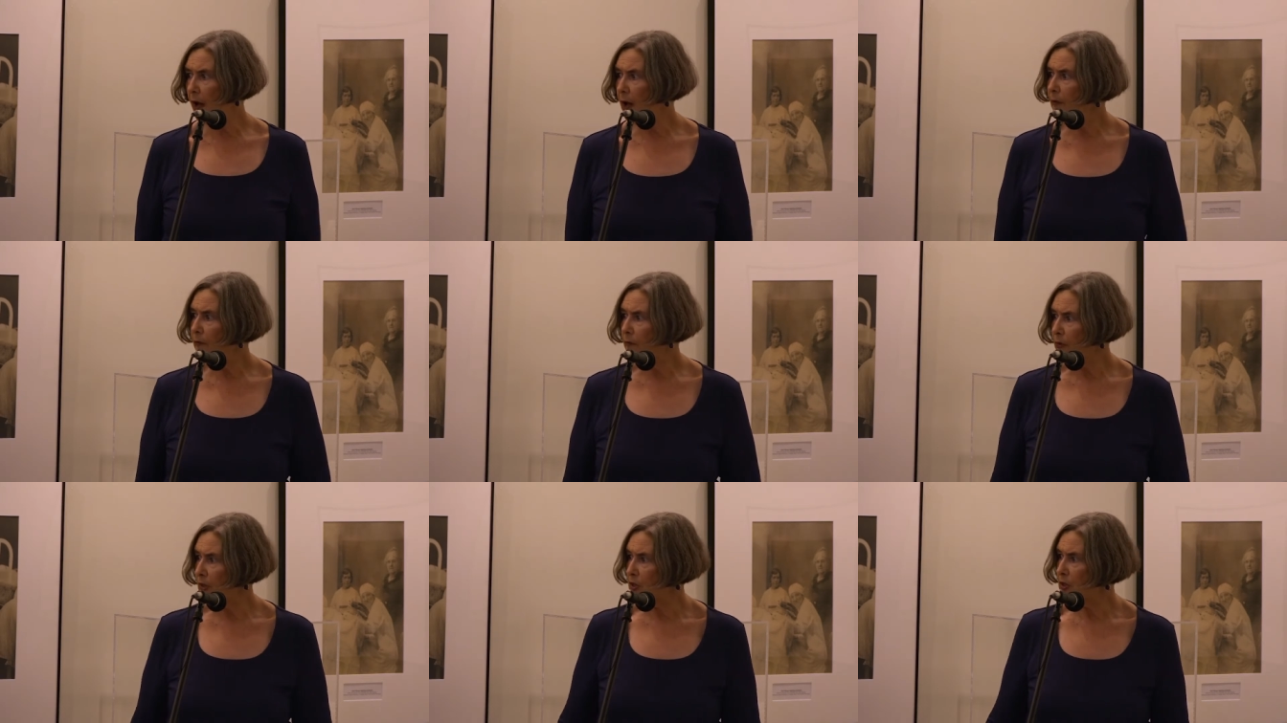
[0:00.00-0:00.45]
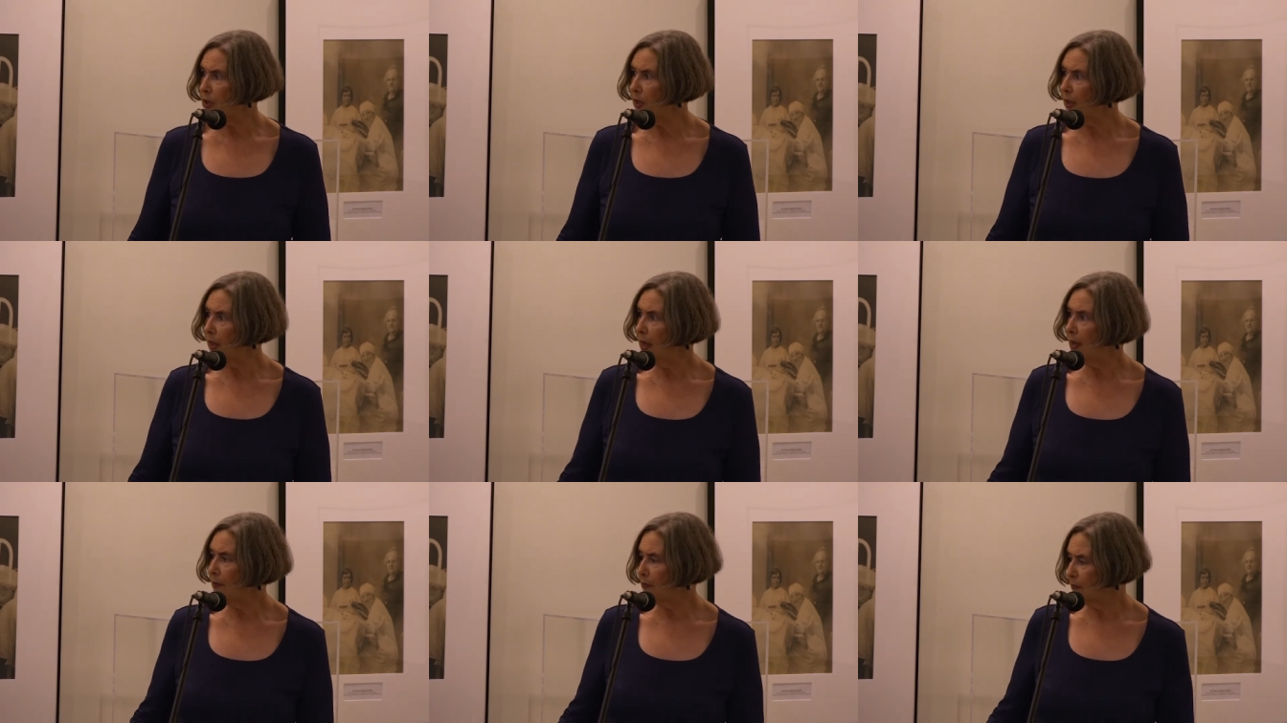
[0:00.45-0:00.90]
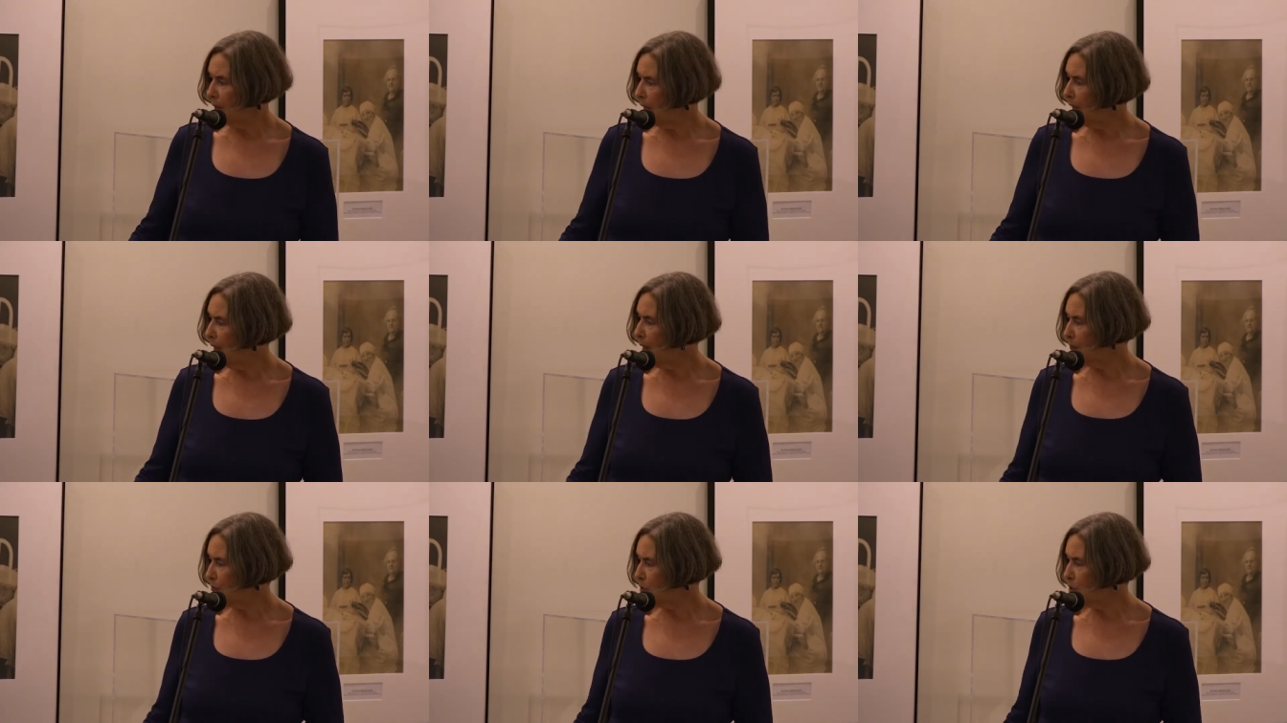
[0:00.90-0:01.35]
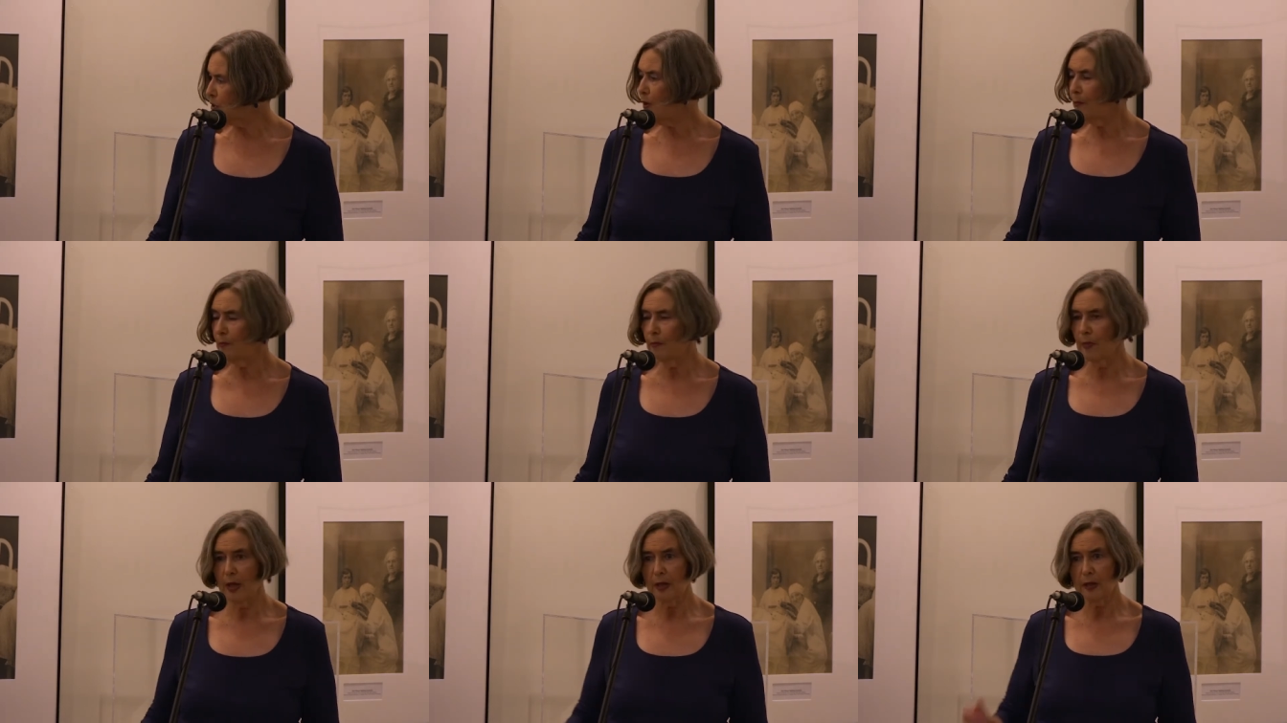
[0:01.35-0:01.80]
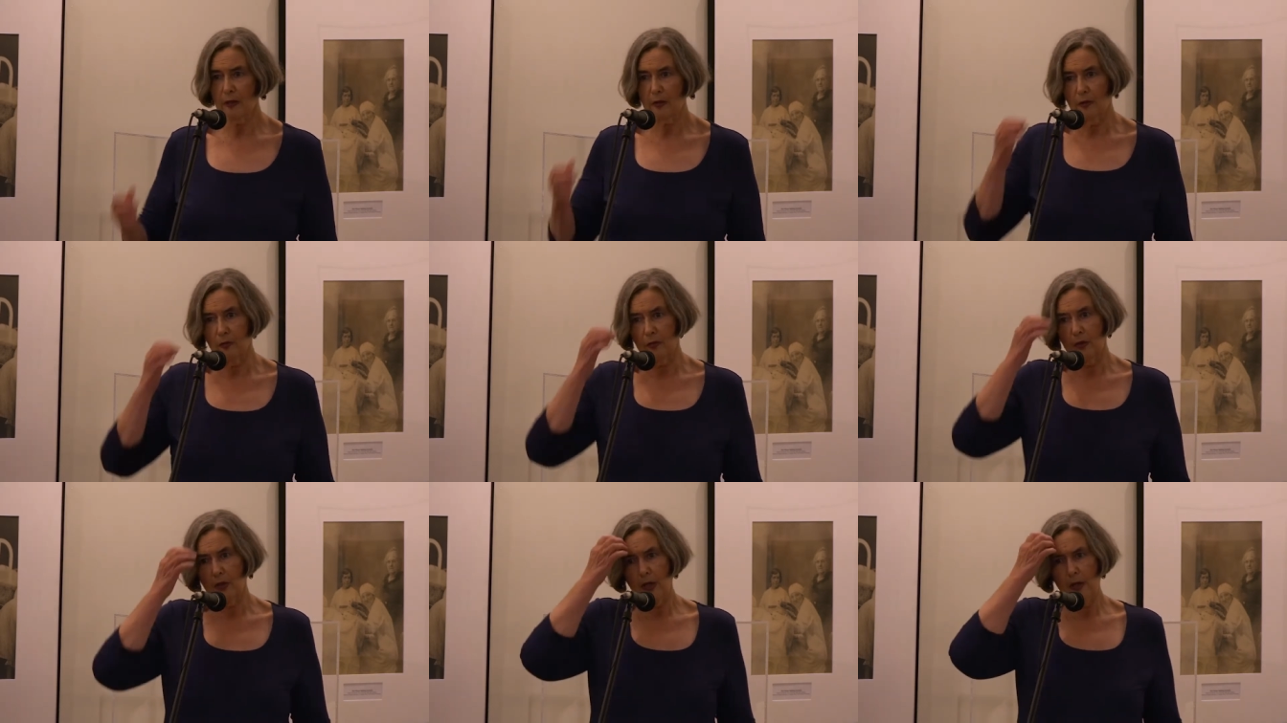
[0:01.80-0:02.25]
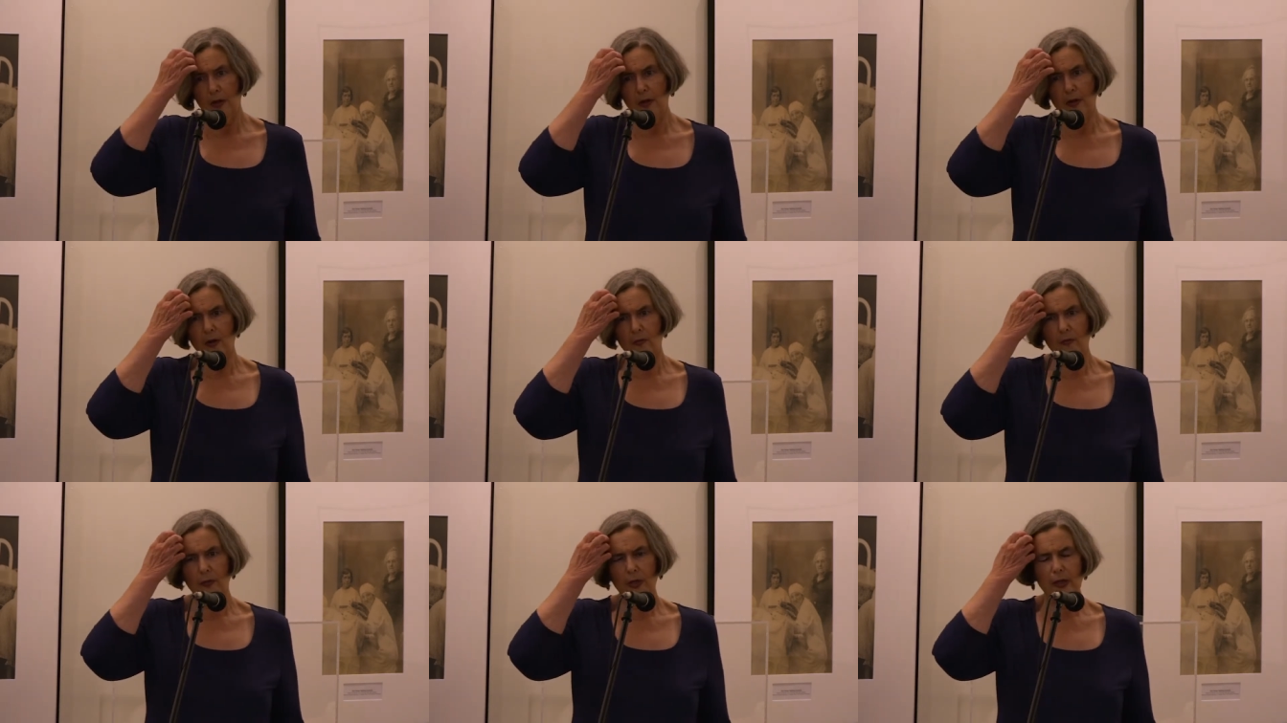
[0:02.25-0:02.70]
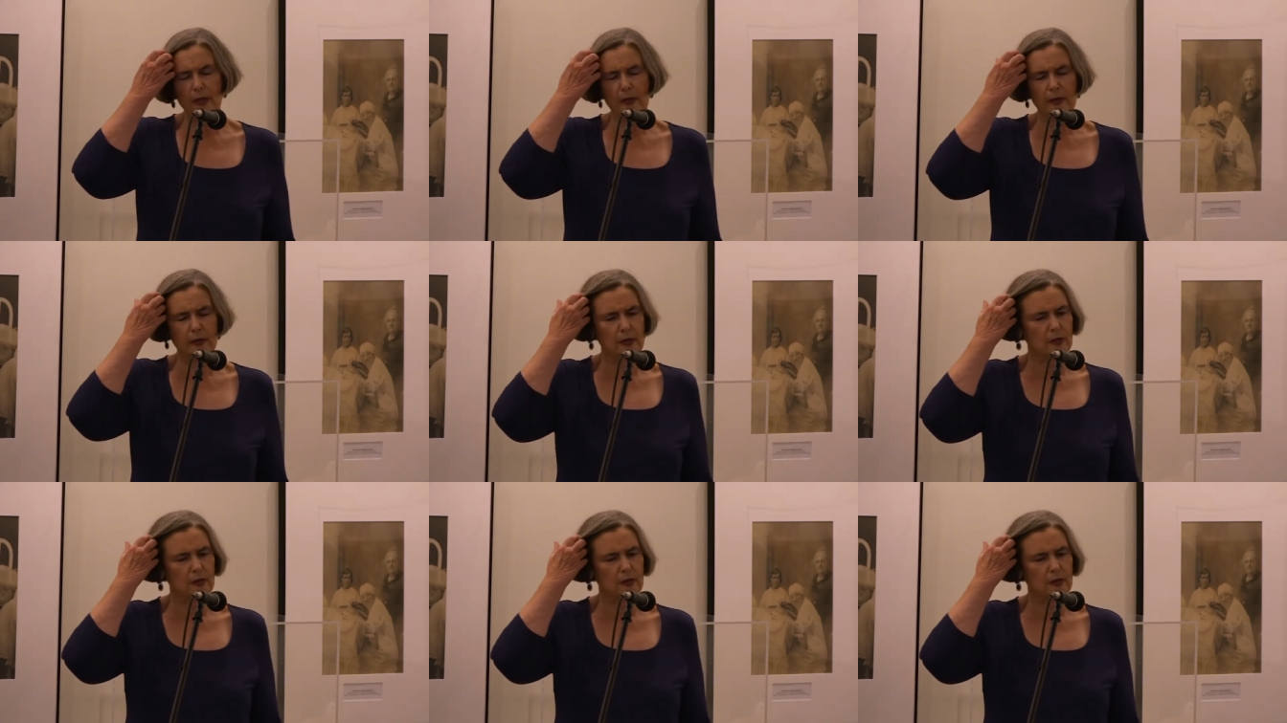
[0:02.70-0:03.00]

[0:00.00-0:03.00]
obviously have to have some medical care on there,